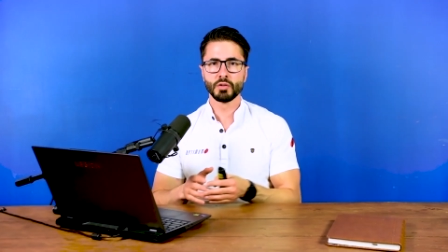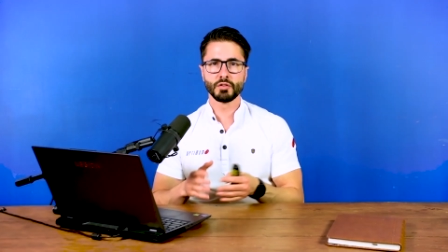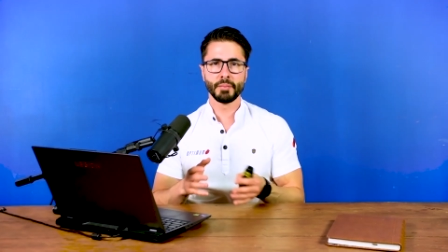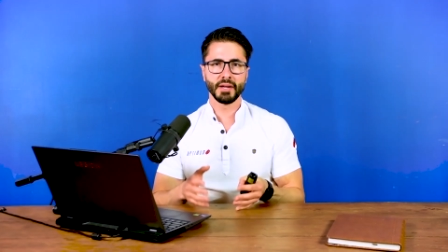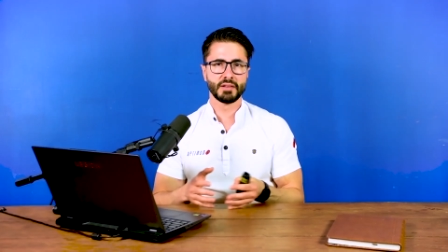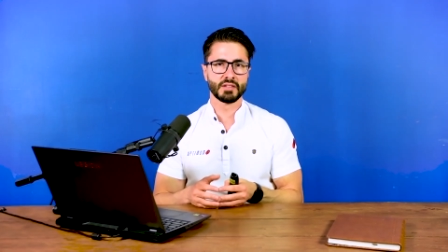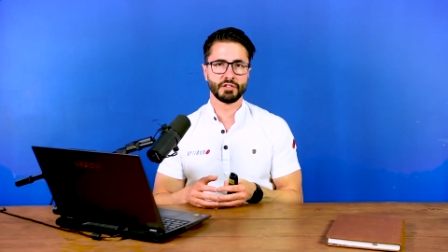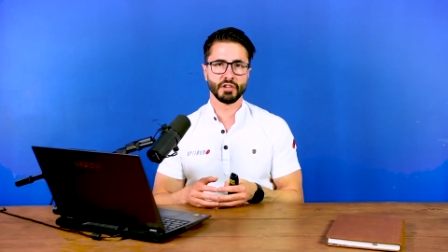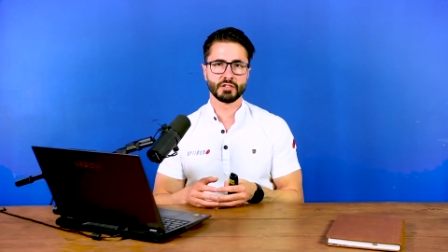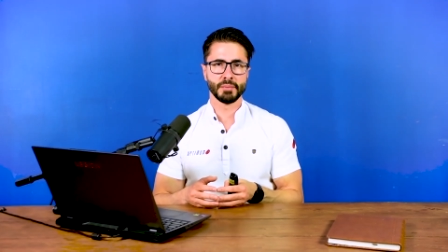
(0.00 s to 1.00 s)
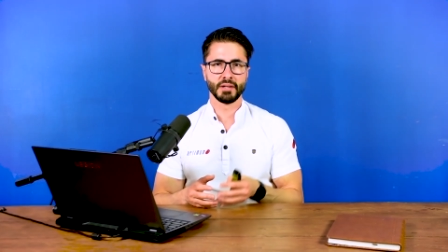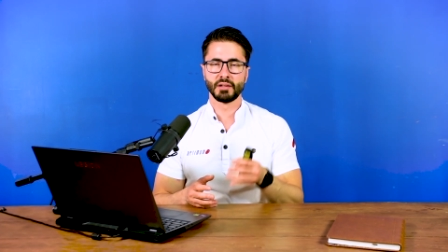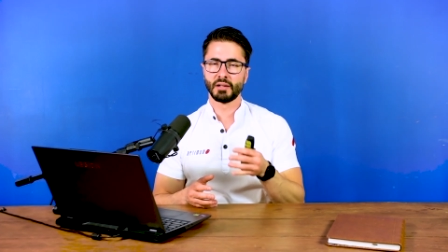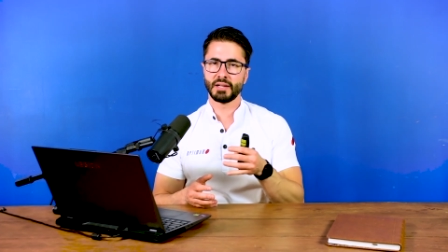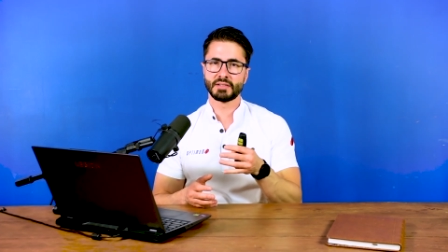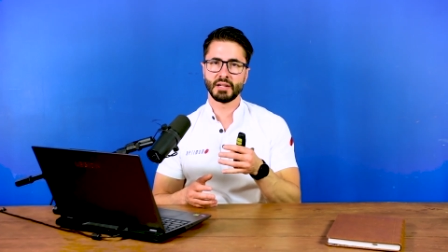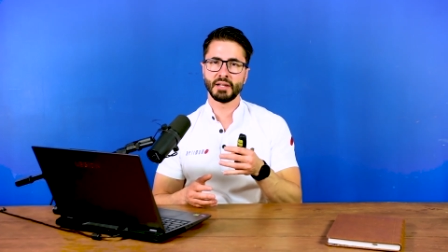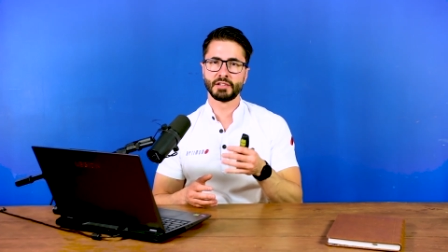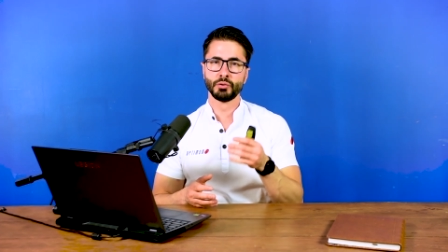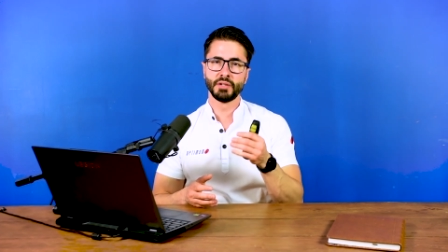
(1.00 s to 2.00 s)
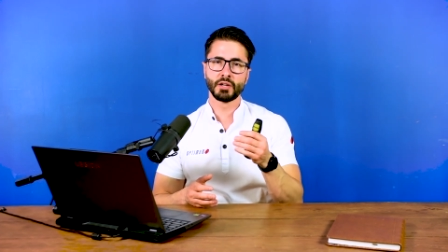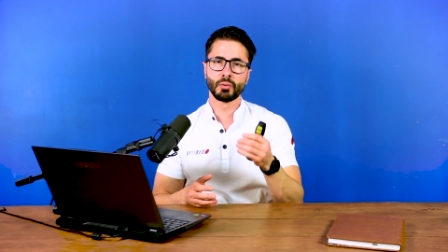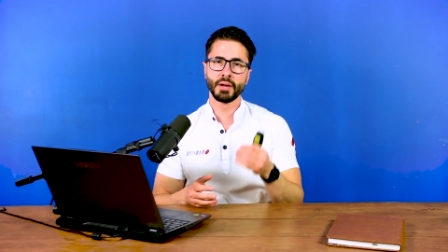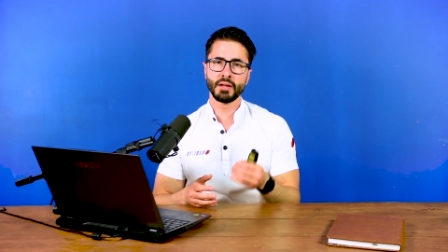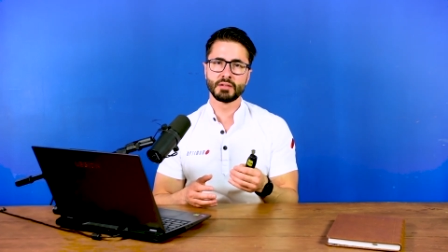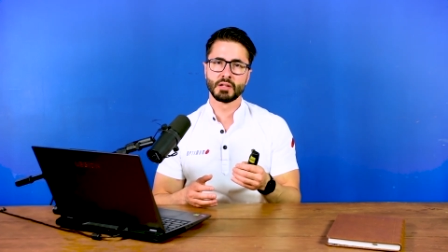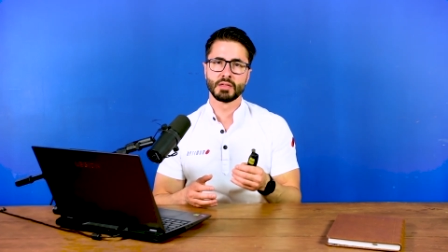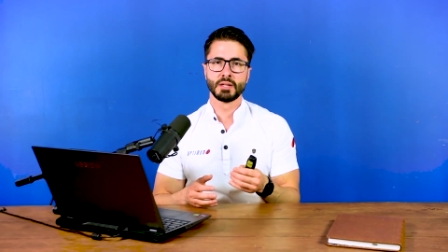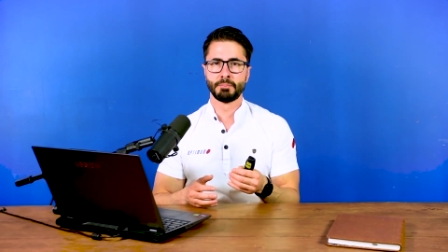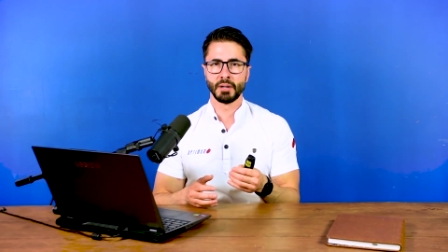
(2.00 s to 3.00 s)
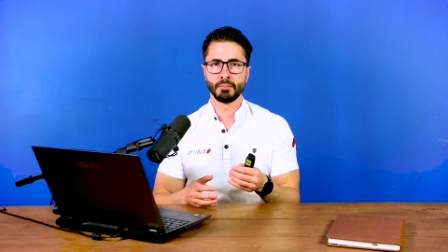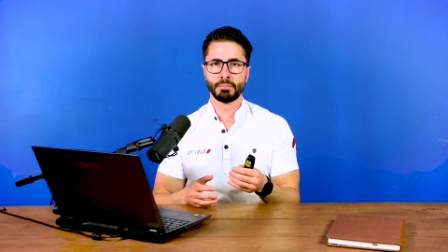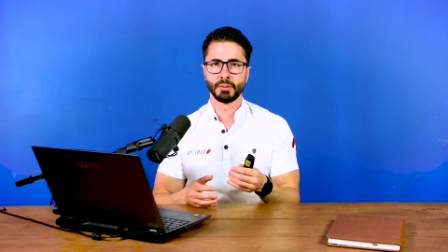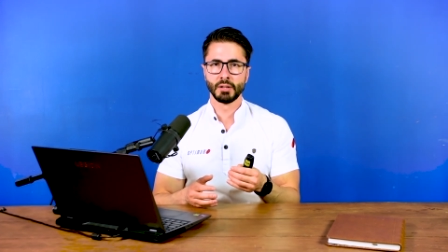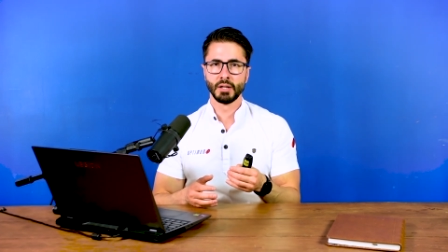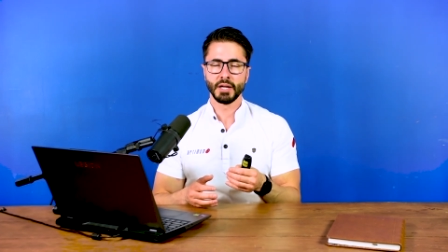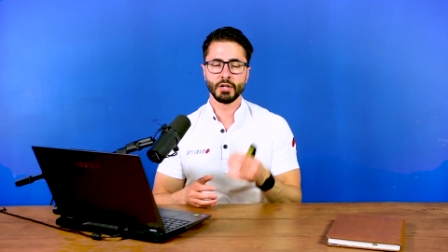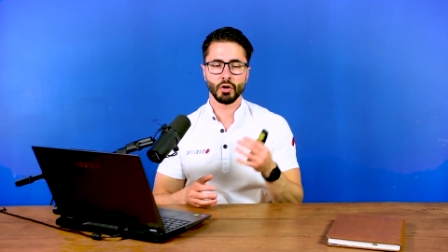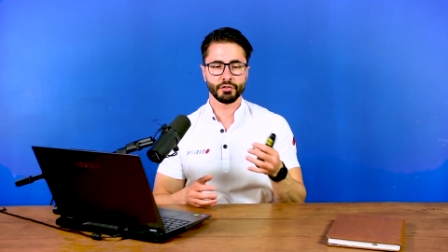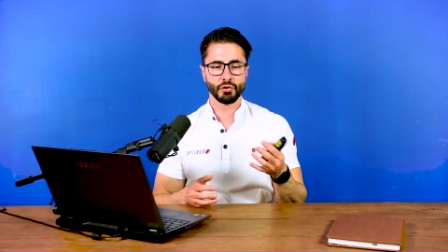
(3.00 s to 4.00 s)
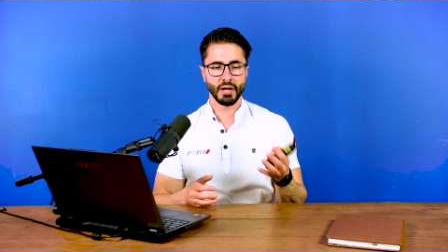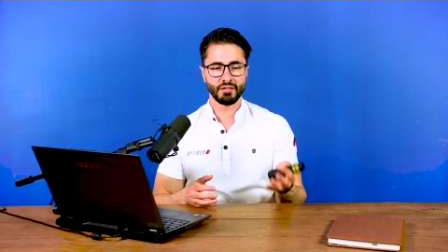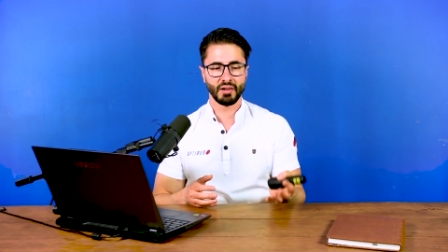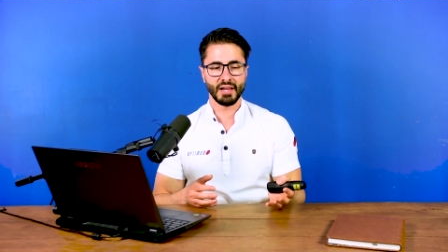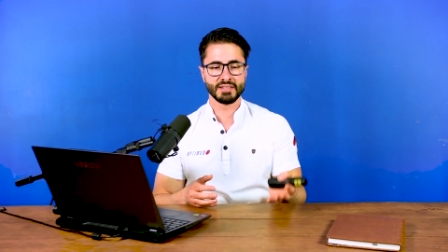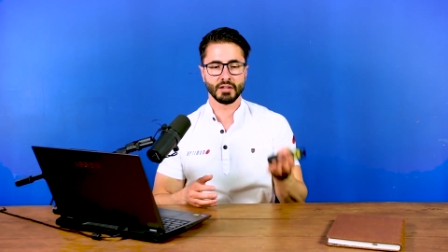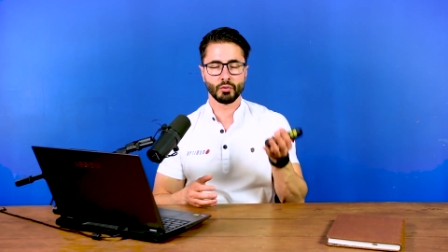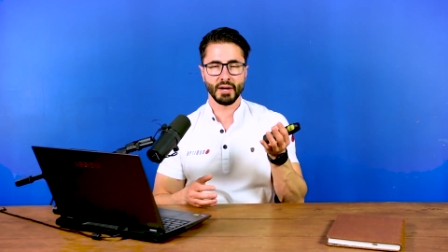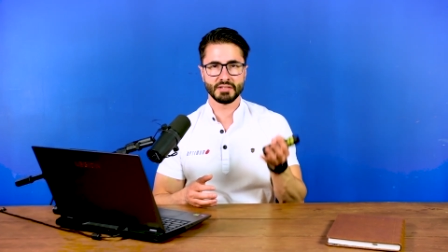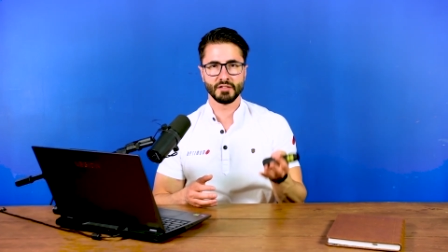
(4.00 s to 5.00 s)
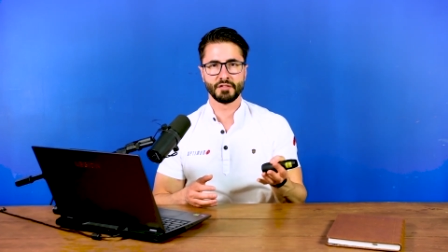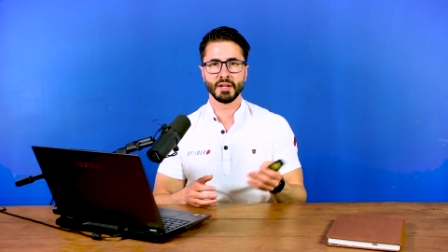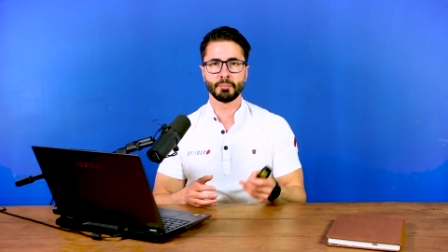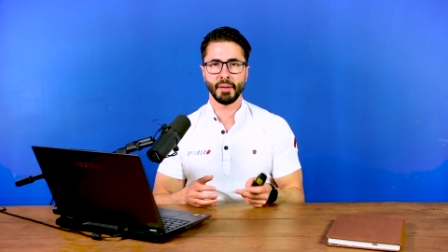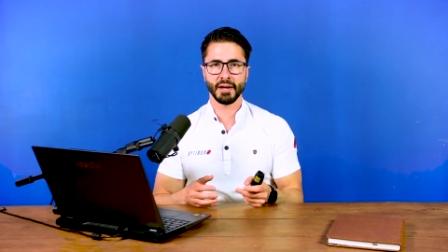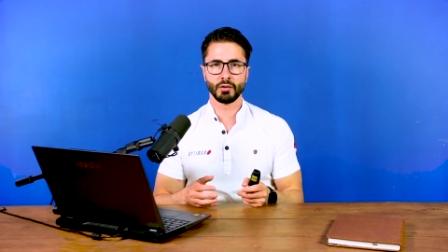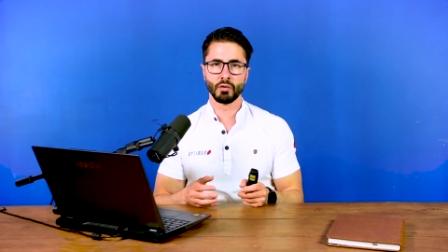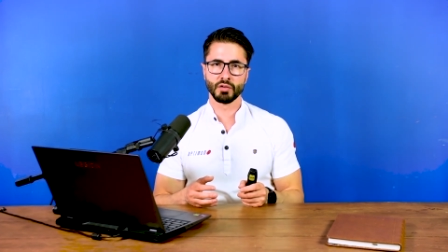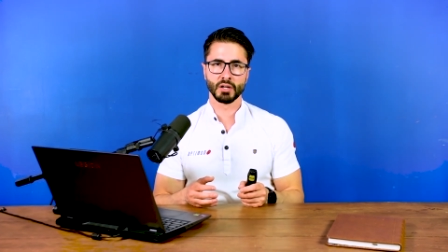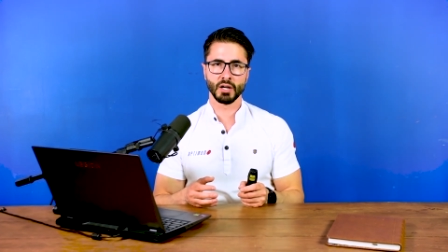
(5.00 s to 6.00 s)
Once you make this adjustment, let's say that you decrease the bump in order to have a less aggressive impact over